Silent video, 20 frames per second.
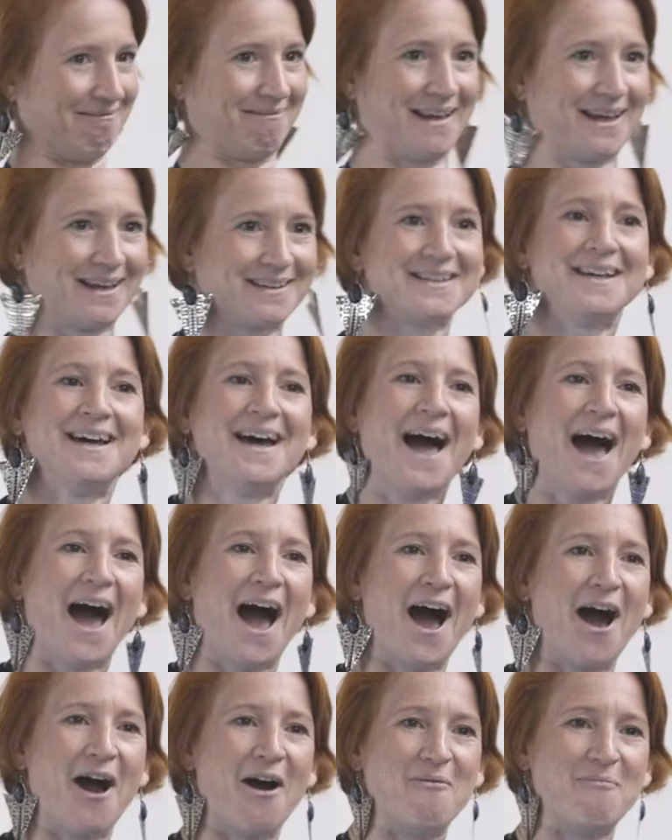
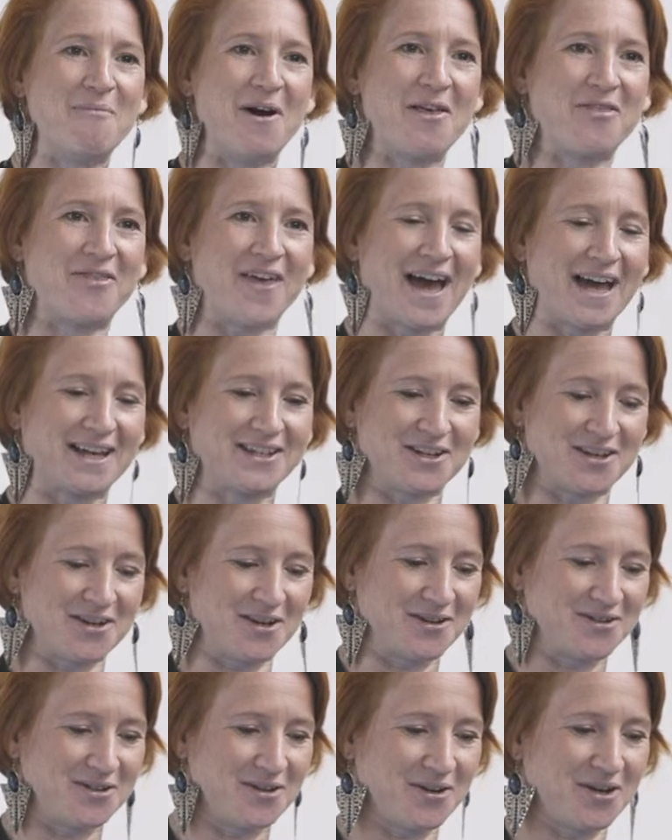
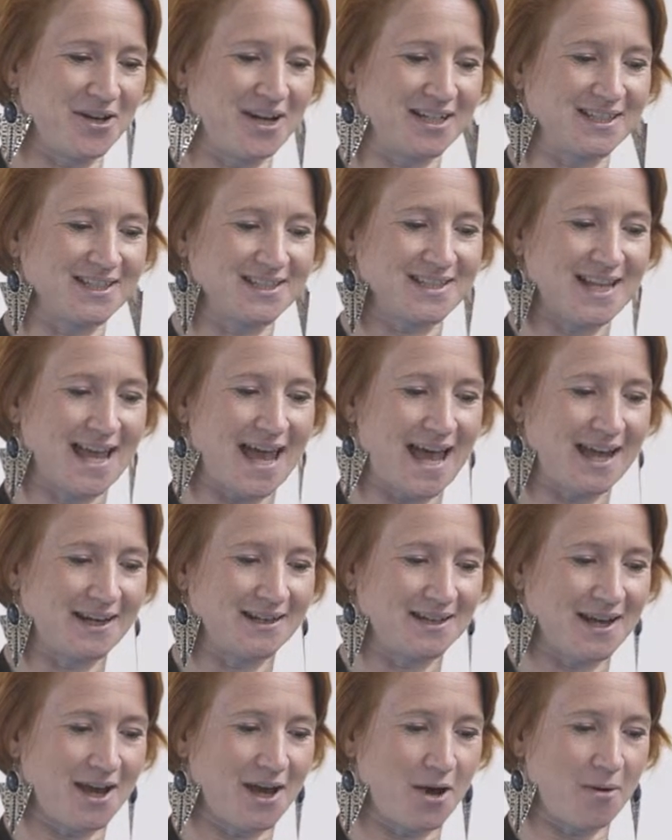that you can
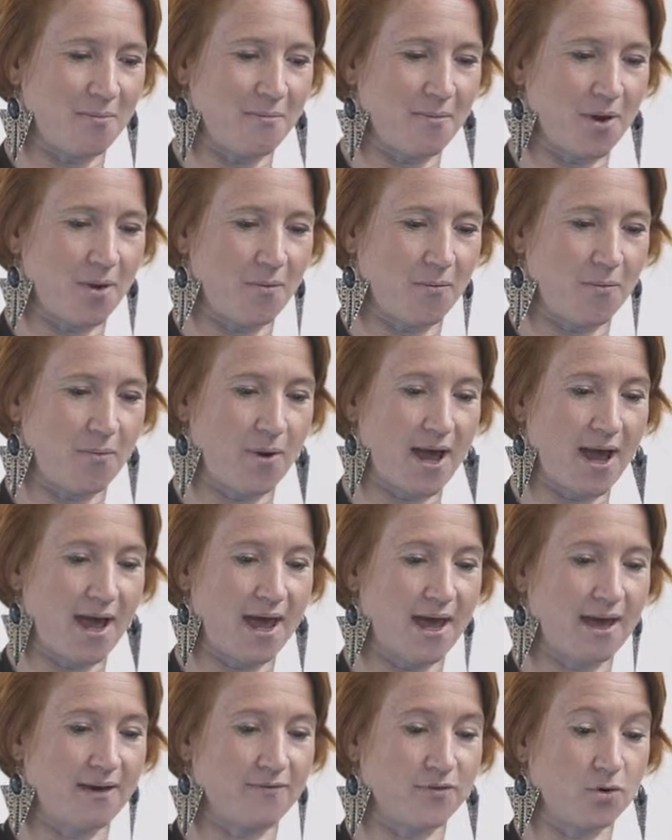understand
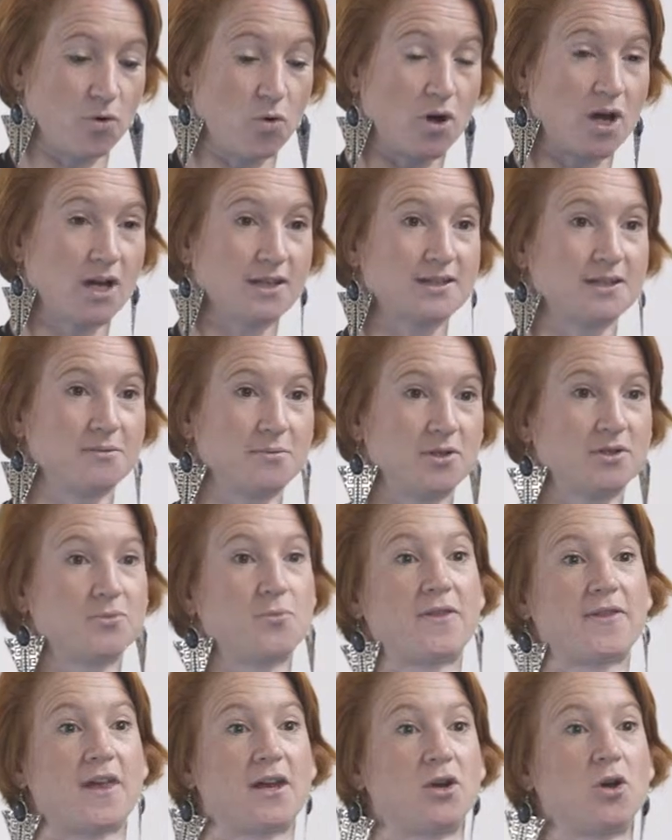where your customers,
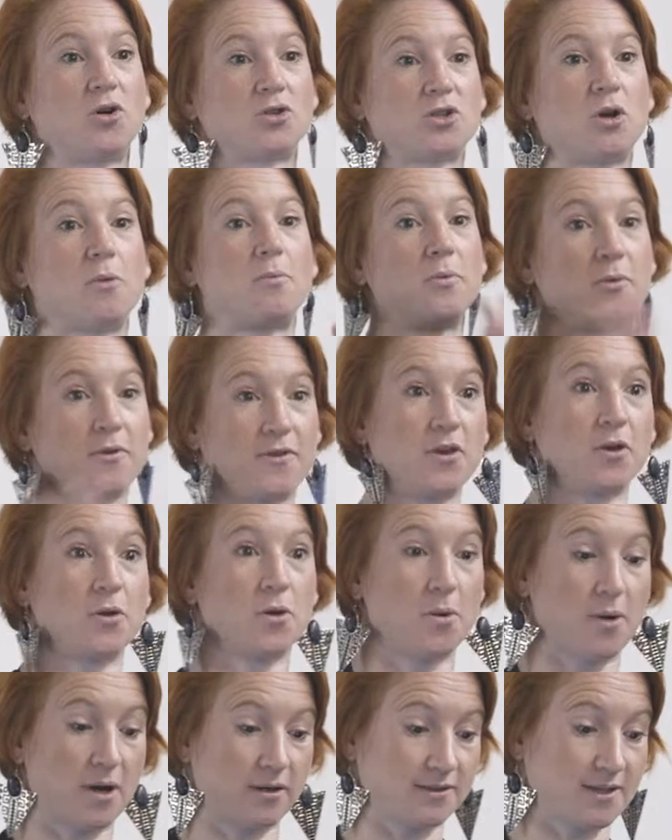when they're not shopping with you,
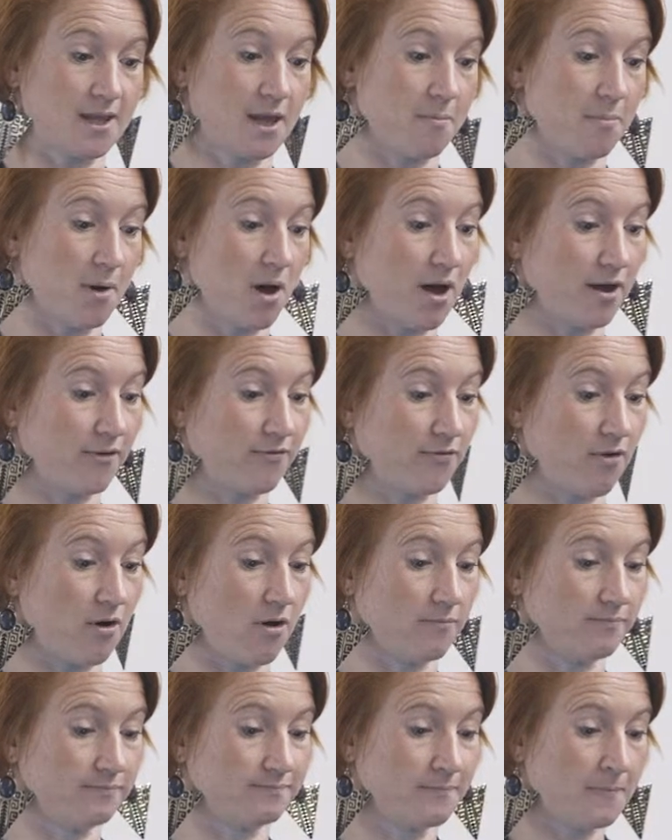who else they're buying
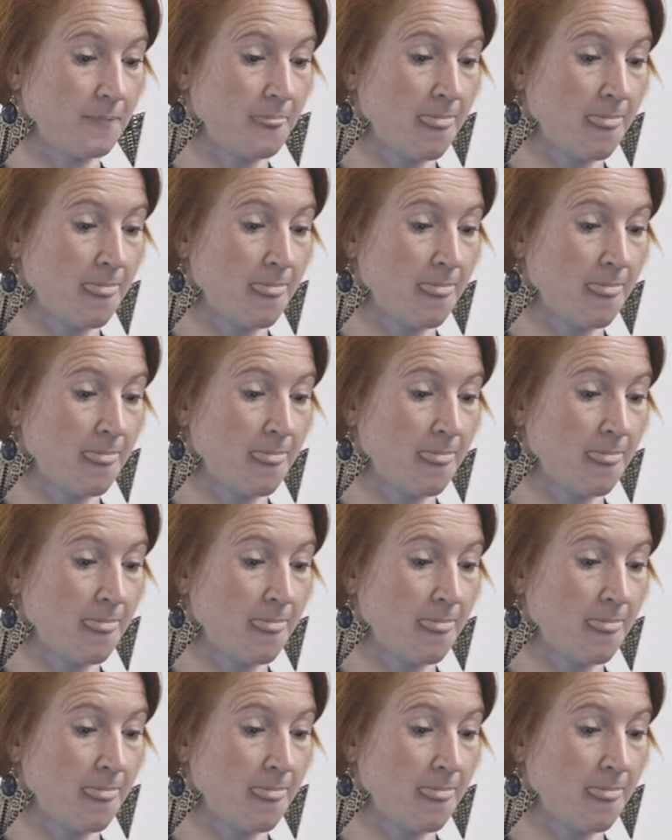from.